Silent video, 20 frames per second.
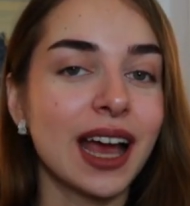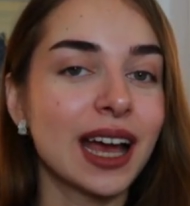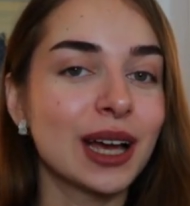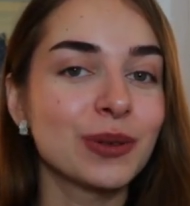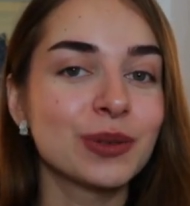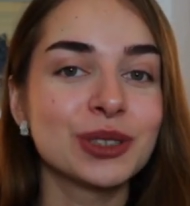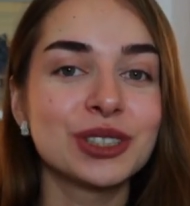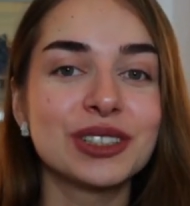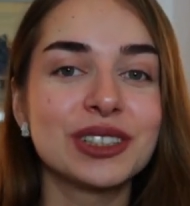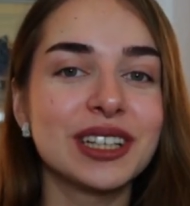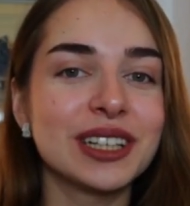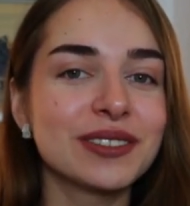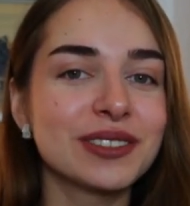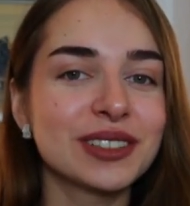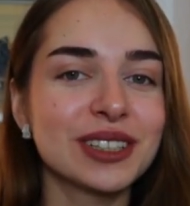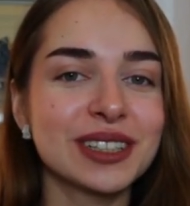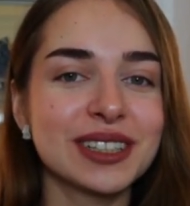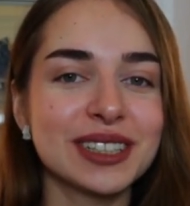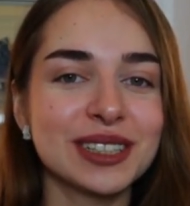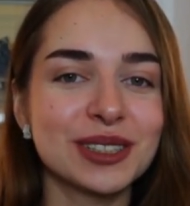I would
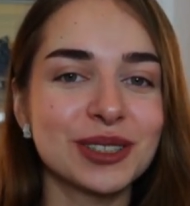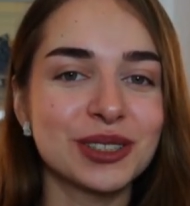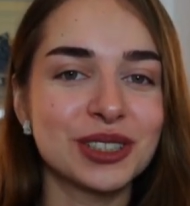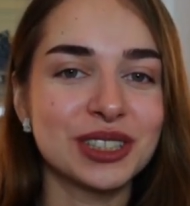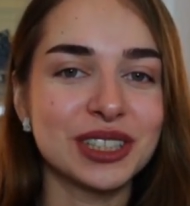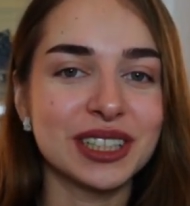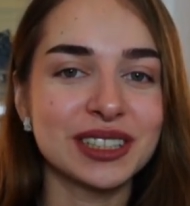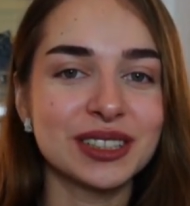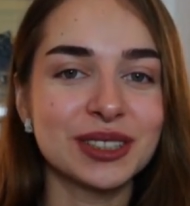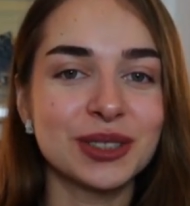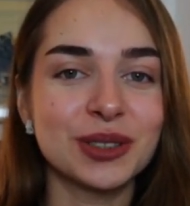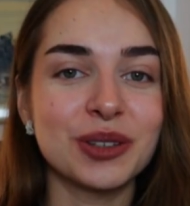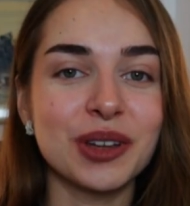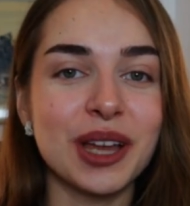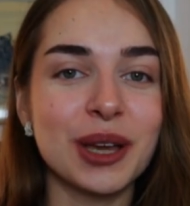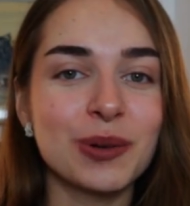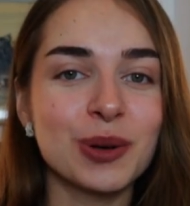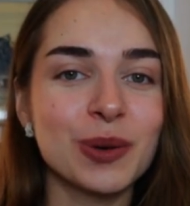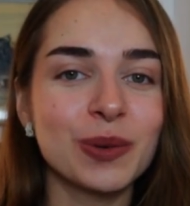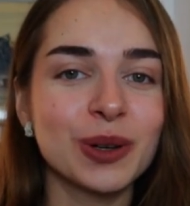definitely suggest to
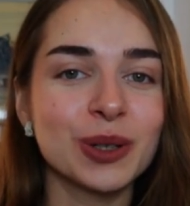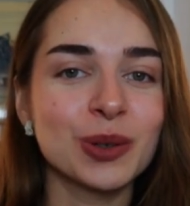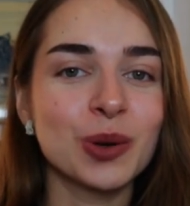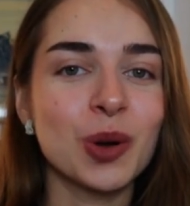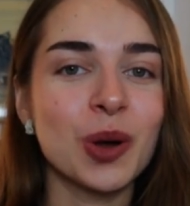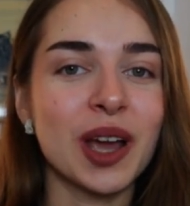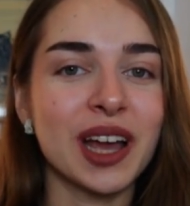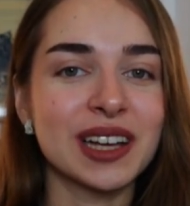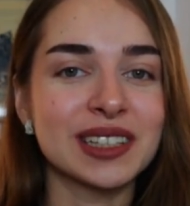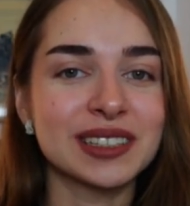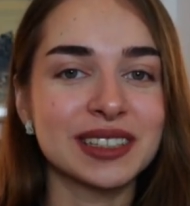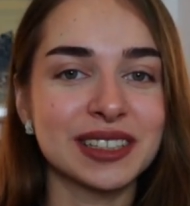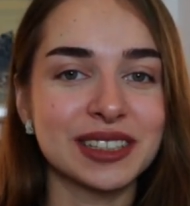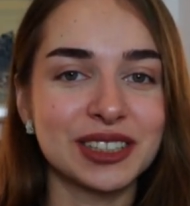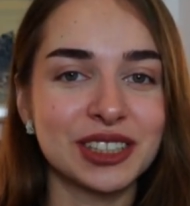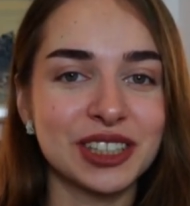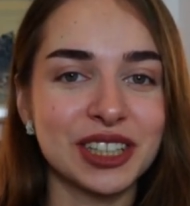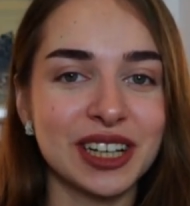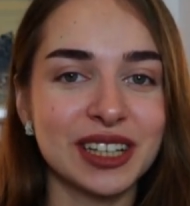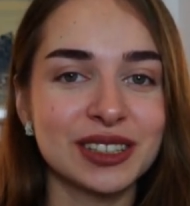everyone who has a
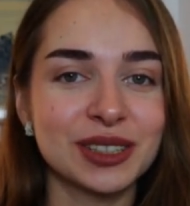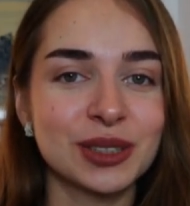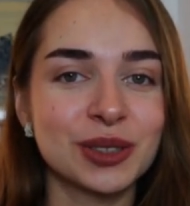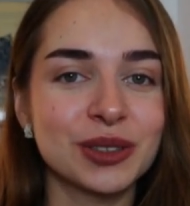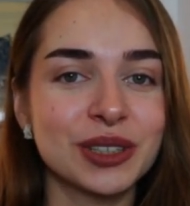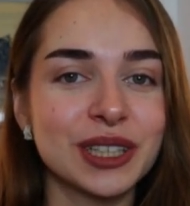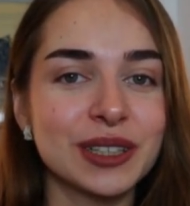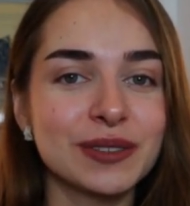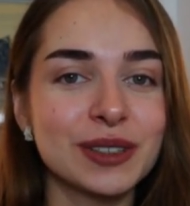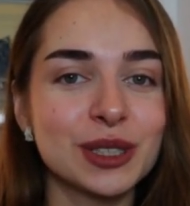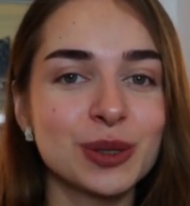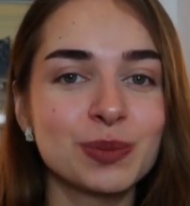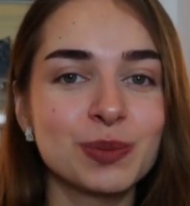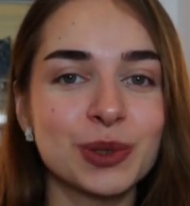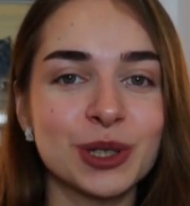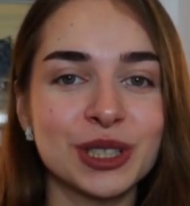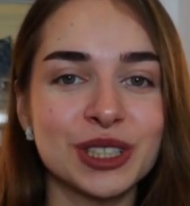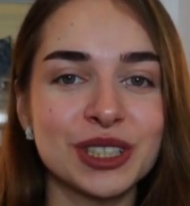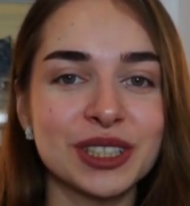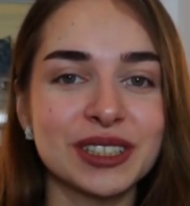chance to give this
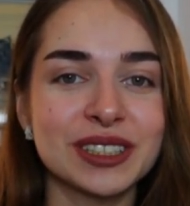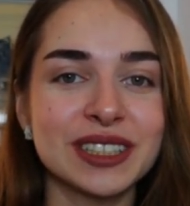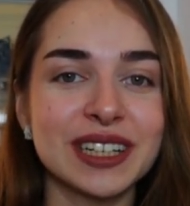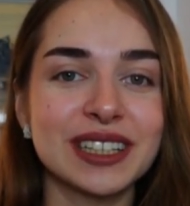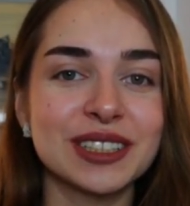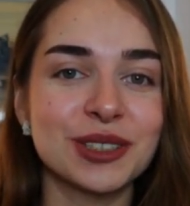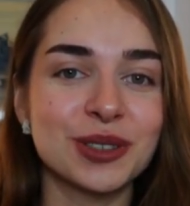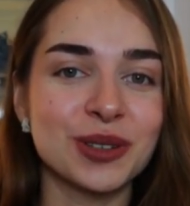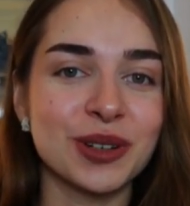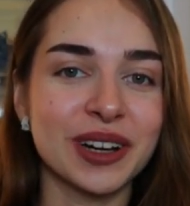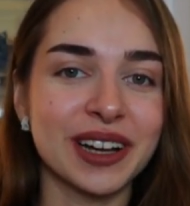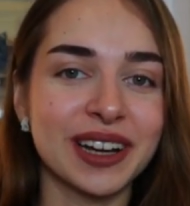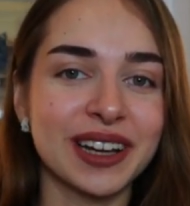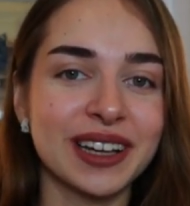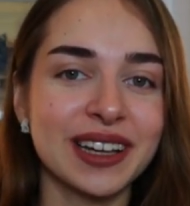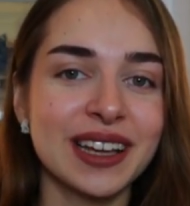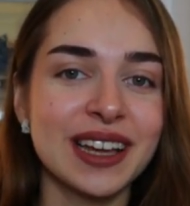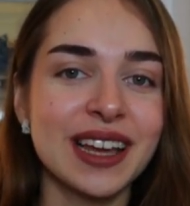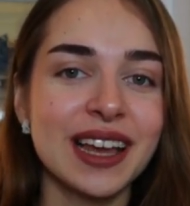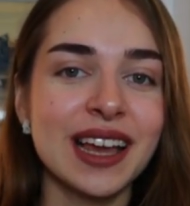project a
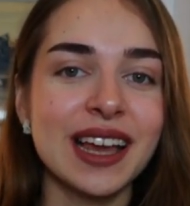try.